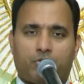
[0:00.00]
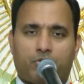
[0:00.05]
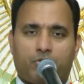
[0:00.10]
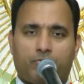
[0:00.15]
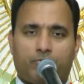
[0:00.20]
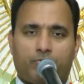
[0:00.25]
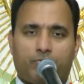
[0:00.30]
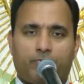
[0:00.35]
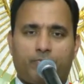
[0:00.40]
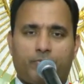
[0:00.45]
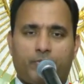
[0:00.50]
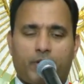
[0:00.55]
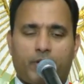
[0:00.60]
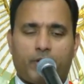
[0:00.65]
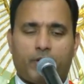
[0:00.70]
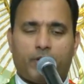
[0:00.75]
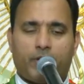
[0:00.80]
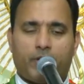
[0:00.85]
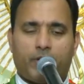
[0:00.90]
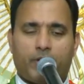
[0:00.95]
so we are
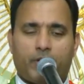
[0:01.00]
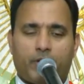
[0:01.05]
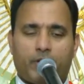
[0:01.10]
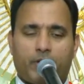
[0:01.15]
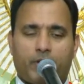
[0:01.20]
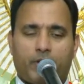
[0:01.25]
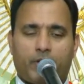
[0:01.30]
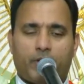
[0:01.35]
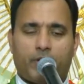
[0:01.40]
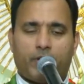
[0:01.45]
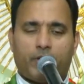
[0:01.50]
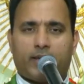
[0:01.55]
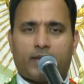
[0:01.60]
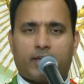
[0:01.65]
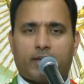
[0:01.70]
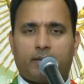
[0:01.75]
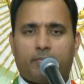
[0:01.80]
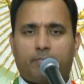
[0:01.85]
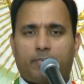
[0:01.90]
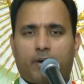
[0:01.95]
going to see it's
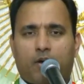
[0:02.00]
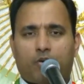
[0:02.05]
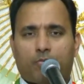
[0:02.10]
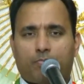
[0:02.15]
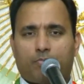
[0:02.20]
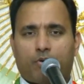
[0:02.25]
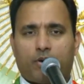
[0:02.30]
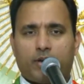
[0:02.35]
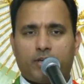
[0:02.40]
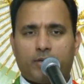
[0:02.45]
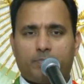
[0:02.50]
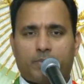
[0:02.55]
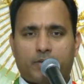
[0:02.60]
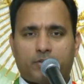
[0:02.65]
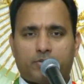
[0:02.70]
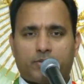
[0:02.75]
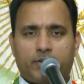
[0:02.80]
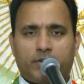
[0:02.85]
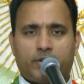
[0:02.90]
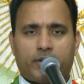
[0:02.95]
like a powerpoint
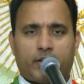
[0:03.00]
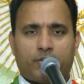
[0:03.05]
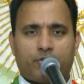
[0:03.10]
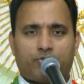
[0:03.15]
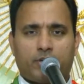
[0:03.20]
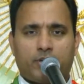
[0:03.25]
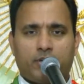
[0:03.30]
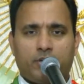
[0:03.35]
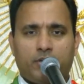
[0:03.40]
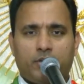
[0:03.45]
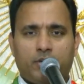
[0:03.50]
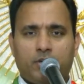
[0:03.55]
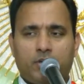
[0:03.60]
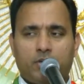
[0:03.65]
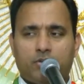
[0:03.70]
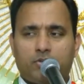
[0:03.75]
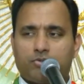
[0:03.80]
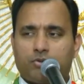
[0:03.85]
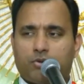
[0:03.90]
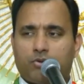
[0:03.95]
presentation
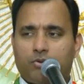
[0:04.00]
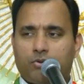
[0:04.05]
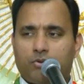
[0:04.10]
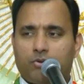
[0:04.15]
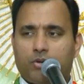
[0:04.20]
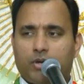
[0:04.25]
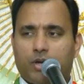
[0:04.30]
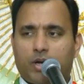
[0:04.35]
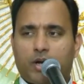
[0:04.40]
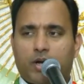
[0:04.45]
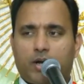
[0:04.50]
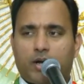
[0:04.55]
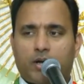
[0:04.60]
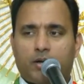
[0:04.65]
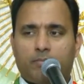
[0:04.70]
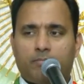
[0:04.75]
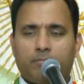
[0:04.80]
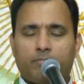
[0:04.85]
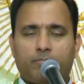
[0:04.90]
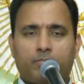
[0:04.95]
so
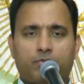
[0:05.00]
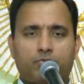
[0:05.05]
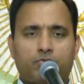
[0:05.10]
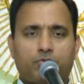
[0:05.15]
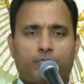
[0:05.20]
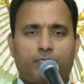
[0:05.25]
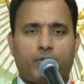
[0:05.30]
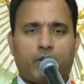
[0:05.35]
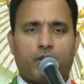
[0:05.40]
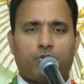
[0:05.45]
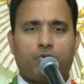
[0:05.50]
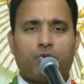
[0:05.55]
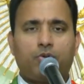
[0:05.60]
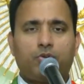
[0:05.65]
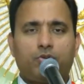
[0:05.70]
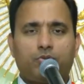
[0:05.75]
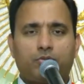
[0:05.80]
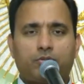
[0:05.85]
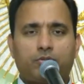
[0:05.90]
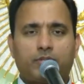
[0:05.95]
um, so we are
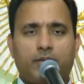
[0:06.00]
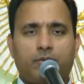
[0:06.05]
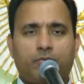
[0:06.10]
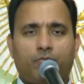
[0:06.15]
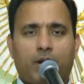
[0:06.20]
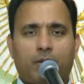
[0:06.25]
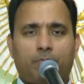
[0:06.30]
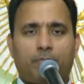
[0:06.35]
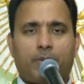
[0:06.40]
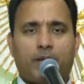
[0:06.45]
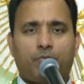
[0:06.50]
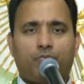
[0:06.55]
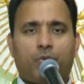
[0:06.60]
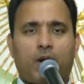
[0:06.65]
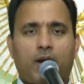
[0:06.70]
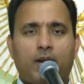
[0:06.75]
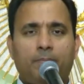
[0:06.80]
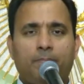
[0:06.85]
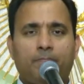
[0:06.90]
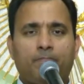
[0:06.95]
going to see one by
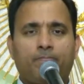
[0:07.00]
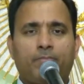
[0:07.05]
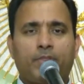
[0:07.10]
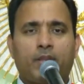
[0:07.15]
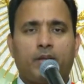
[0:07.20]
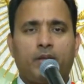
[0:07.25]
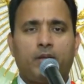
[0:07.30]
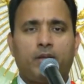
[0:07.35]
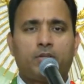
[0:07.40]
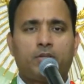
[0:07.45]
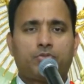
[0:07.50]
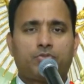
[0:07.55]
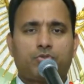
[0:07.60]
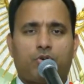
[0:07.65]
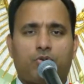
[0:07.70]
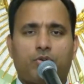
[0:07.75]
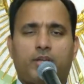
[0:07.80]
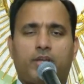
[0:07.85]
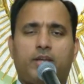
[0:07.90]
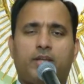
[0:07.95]
one
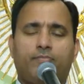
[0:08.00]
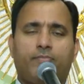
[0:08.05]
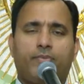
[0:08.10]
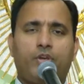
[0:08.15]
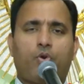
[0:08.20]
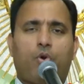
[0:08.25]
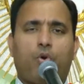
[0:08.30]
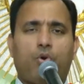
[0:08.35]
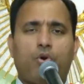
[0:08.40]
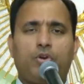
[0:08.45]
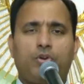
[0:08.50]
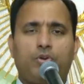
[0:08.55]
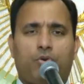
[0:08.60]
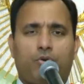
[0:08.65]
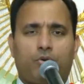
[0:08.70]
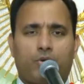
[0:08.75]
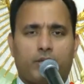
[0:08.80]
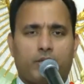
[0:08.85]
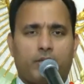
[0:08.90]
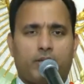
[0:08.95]
so we all
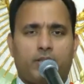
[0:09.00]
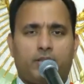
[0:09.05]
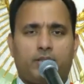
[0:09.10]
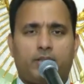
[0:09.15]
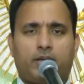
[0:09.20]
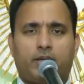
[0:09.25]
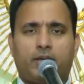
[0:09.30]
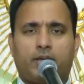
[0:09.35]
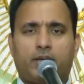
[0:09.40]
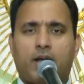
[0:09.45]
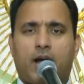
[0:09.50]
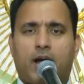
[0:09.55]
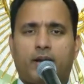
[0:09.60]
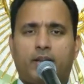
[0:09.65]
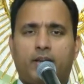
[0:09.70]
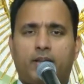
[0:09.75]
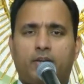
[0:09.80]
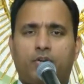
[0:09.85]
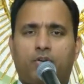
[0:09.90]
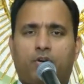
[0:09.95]
know in the
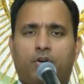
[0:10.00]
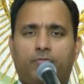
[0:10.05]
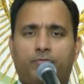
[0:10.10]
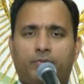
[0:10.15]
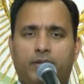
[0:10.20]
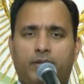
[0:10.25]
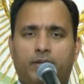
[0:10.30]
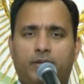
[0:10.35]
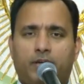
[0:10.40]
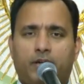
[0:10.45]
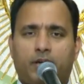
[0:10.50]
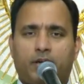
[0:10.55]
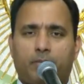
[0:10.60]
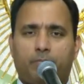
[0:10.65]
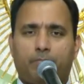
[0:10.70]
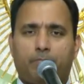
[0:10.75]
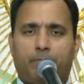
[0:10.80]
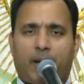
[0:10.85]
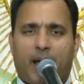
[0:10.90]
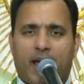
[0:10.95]
garden of
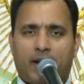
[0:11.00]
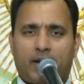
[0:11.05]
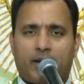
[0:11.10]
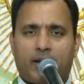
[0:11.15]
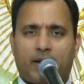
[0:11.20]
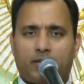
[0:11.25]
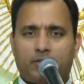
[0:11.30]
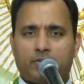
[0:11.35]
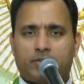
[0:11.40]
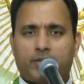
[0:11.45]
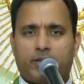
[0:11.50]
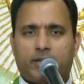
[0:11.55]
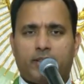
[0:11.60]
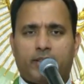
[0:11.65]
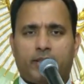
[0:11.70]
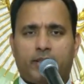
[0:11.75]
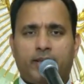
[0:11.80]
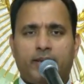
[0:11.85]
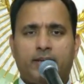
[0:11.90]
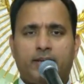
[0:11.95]
uh, paradise
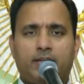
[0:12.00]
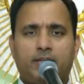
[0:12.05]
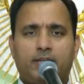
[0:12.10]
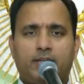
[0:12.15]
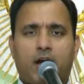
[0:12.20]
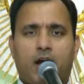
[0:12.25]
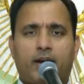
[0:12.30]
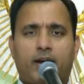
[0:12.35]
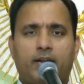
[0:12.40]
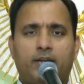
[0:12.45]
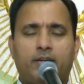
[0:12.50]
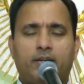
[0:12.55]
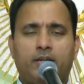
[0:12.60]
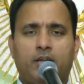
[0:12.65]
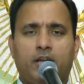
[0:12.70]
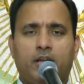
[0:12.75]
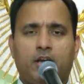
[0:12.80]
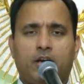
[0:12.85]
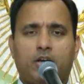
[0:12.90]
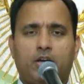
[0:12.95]
in the eden garden